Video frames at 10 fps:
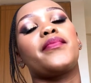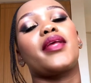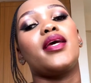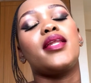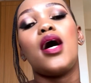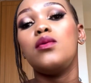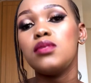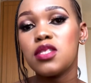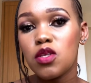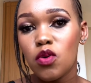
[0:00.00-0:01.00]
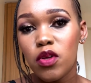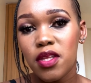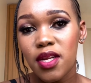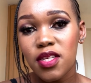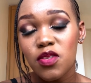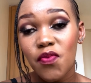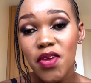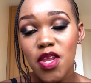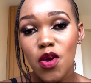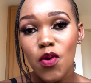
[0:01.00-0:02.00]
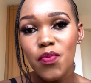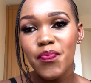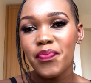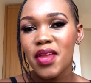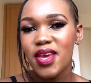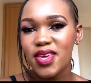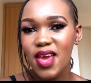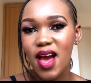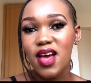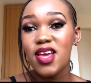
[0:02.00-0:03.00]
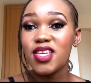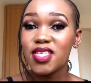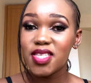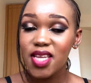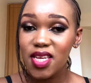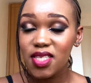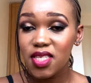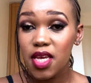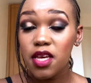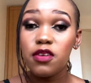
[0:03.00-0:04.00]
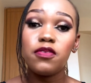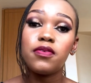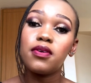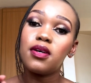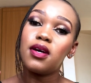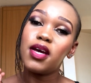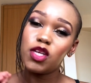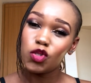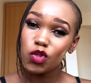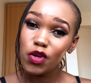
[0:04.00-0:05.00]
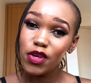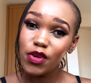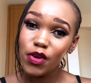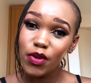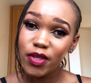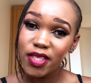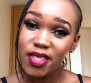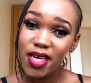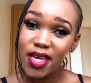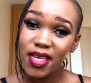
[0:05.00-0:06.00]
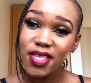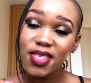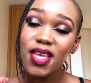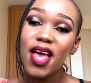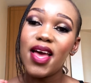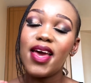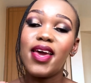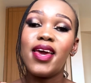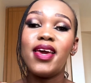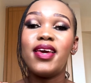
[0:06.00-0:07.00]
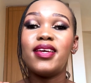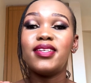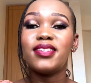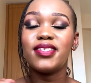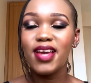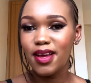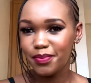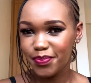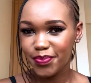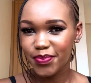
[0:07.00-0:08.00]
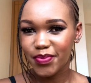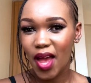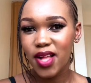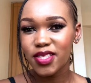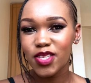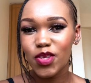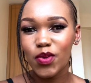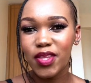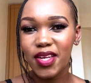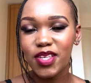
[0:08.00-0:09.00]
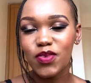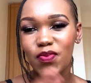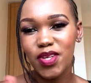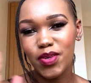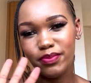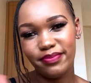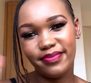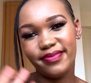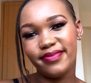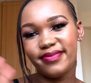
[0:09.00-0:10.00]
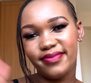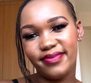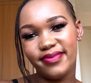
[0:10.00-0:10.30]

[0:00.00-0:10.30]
and I will see you on the next video. Yeah, stay safe, enjoy your holidays, and yeah, I'll see you on the next video.